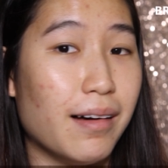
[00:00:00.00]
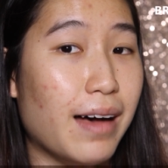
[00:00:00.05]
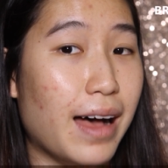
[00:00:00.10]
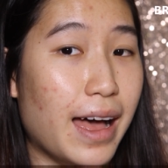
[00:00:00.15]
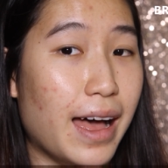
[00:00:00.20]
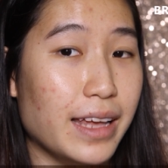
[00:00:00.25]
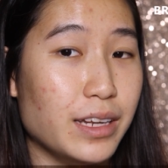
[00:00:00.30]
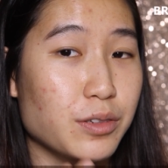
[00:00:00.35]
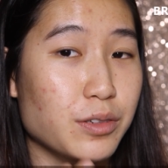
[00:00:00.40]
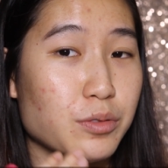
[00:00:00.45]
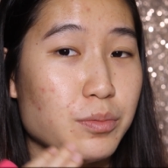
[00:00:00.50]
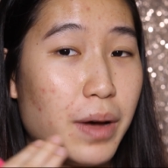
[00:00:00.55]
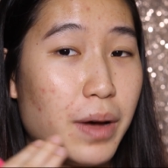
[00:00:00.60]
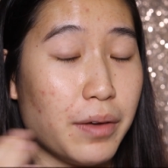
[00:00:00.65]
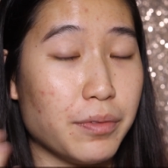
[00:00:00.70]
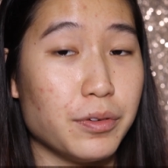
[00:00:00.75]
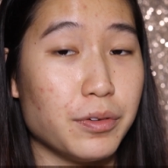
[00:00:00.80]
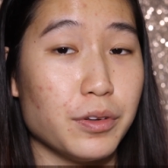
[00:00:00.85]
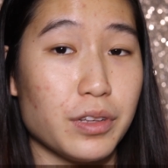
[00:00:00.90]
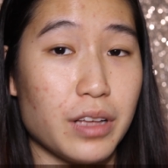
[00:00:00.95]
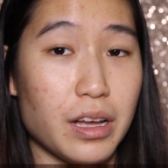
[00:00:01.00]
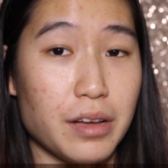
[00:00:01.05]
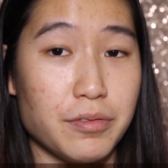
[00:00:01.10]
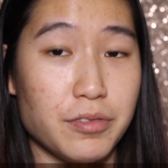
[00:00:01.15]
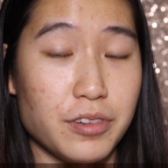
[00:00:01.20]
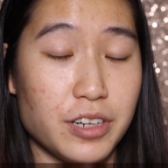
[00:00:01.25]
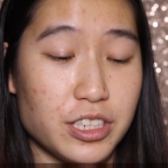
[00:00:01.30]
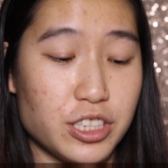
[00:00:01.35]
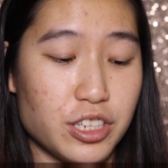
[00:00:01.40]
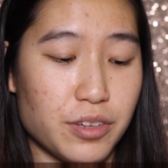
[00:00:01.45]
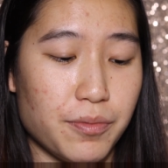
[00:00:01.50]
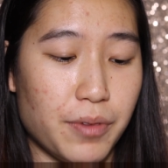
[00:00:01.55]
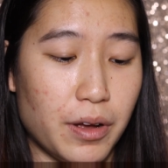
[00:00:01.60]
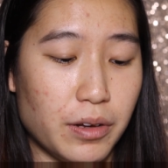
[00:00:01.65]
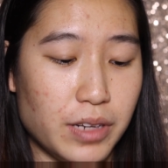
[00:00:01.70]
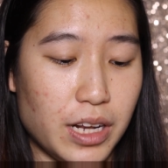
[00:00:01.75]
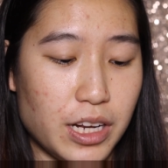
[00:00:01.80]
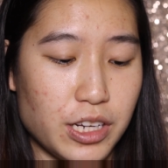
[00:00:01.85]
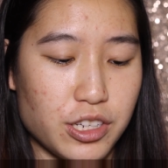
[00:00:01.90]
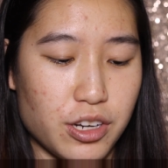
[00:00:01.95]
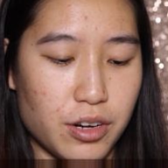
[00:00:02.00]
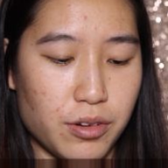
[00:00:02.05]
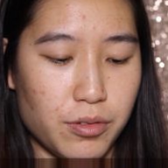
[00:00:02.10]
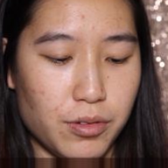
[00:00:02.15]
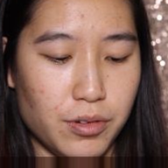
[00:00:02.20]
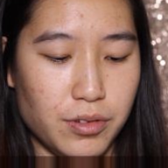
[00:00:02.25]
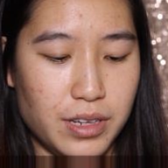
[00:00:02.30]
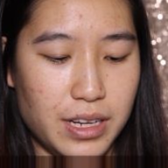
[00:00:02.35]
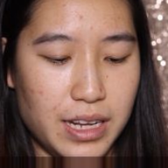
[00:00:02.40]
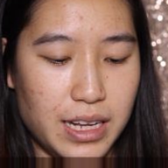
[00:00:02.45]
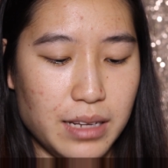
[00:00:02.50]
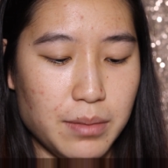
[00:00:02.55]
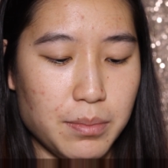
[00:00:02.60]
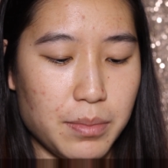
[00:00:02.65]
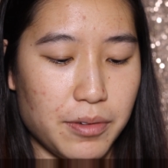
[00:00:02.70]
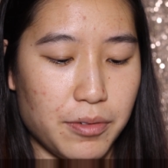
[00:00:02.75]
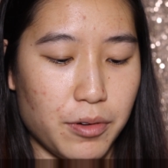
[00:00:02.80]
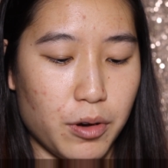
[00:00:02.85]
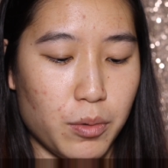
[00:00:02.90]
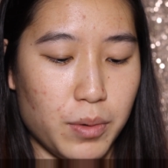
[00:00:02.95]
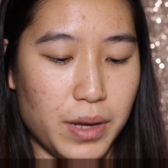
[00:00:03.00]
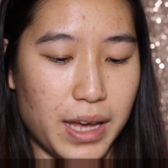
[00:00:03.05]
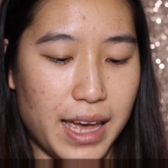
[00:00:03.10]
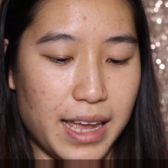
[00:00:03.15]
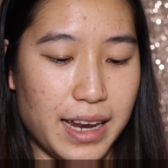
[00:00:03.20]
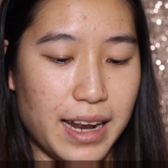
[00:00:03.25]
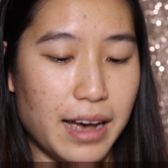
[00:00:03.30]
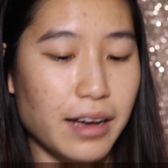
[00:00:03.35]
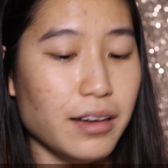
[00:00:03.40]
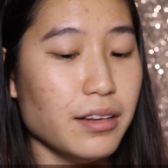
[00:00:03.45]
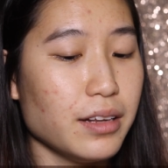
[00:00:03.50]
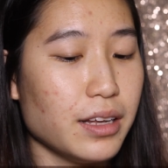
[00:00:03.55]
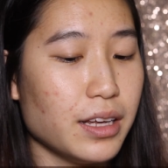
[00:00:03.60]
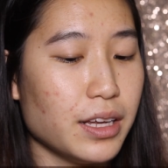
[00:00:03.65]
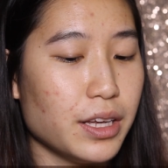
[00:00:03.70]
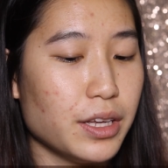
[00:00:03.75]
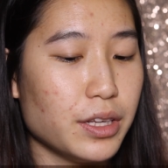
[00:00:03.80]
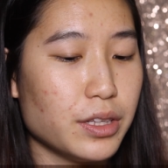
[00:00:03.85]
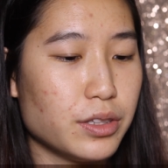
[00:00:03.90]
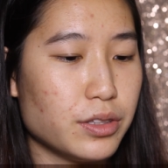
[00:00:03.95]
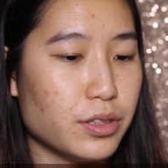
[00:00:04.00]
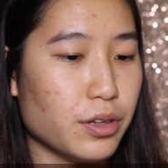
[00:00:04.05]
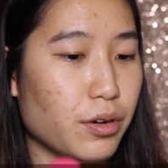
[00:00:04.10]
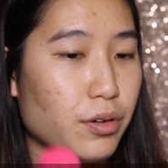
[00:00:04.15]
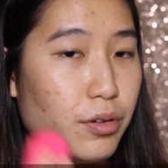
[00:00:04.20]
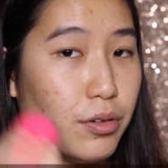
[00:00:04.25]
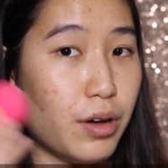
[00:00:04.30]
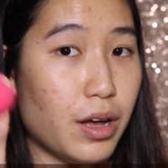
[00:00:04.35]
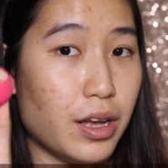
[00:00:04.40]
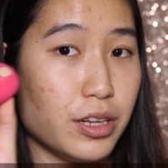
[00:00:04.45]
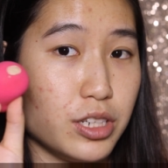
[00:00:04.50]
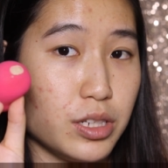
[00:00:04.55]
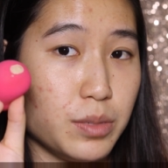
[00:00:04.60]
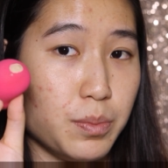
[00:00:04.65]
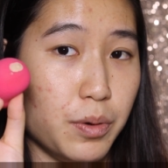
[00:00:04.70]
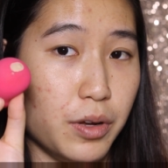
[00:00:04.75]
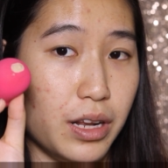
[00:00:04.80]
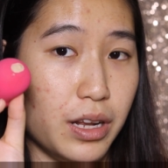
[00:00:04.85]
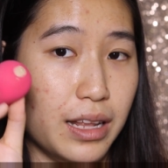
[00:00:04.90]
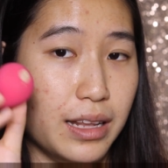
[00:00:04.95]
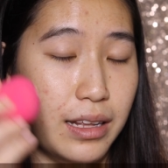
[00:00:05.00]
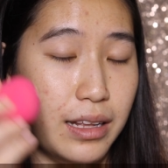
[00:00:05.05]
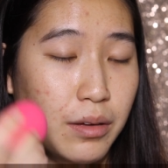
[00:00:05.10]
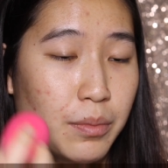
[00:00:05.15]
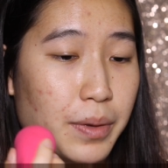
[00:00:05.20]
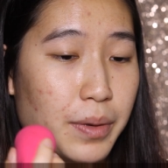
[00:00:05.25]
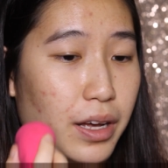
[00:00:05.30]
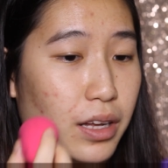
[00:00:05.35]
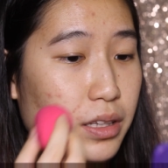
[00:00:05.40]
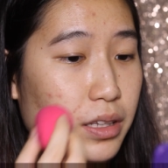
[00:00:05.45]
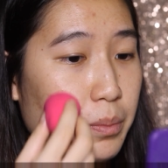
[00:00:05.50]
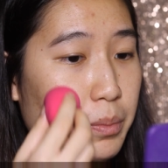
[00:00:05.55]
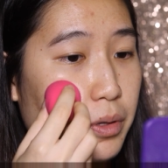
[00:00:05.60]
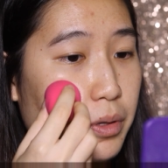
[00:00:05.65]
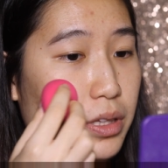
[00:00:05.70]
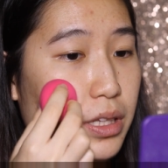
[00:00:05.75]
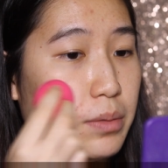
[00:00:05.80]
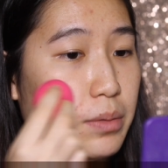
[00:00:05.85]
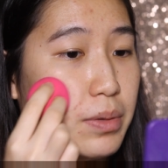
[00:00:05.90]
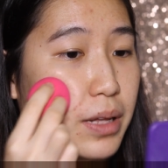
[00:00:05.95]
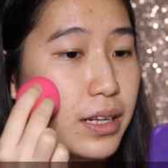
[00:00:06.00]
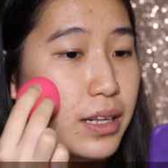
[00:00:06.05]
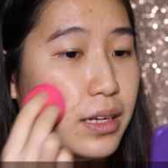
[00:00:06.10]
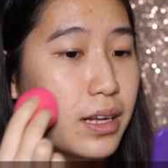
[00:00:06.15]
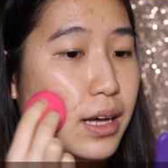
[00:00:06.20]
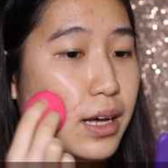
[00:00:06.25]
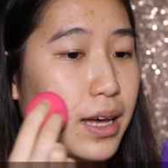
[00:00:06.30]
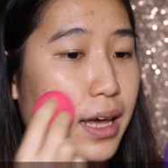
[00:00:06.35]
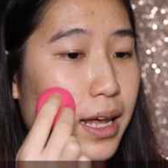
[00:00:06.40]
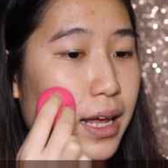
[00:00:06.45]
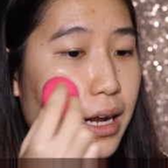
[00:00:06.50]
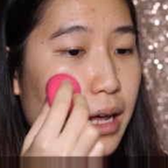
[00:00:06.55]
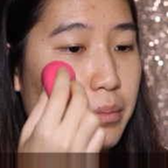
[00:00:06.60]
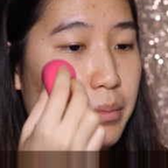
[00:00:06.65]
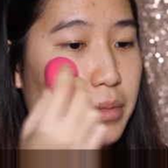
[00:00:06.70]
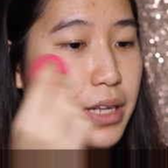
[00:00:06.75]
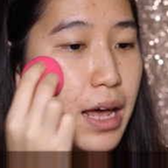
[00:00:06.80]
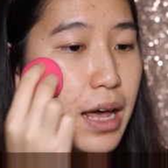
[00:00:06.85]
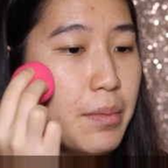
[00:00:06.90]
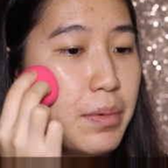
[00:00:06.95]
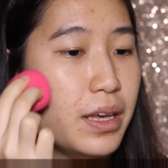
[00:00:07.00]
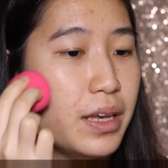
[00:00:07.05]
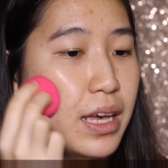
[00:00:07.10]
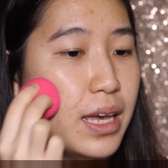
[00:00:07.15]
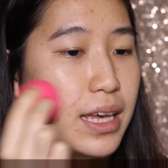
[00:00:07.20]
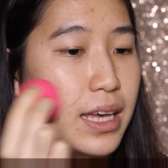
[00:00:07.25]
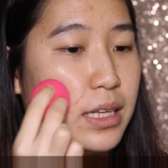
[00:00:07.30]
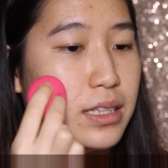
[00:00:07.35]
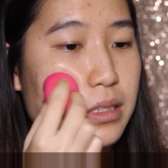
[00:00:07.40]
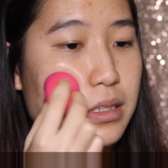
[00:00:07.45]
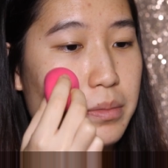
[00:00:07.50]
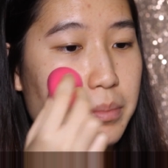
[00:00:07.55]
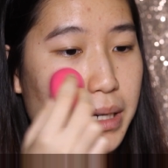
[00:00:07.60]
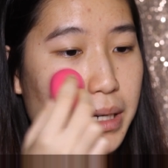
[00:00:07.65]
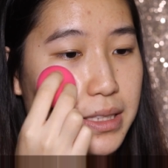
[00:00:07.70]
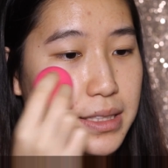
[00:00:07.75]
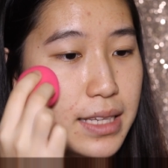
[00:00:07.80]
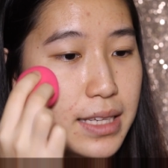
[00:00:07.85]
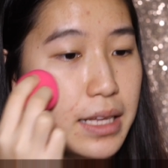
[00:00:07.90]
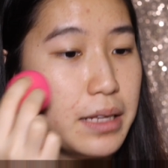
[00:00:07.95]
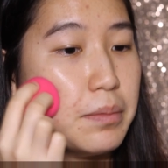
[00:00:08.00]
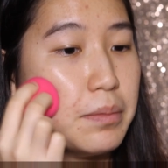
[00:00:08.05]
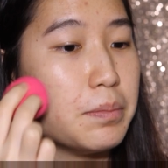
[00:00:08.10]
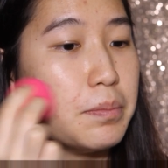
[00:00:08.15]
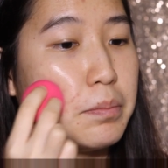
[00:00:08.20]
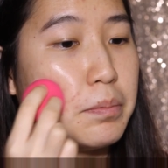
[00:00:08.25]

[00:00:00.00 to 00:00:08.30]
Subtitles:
I do my full coverage foundation routine before we head out. So I just put a little bit on the beauty blender and I'm dabbing it into my skin.